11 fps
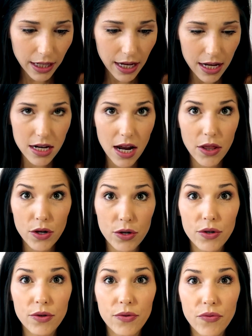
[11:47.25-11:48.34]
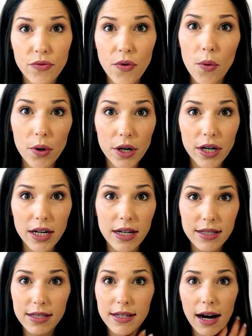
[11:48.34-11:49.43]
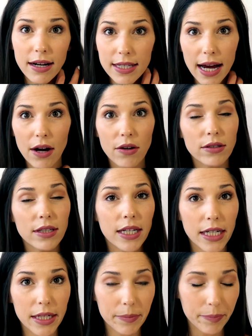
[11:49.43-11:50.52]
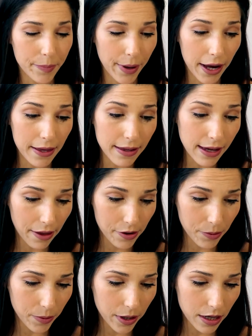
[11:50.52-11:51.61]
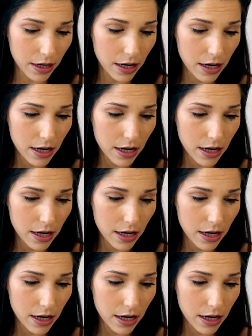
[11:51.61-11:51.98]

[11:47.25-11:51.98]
another 4. It's stuck down by the other one,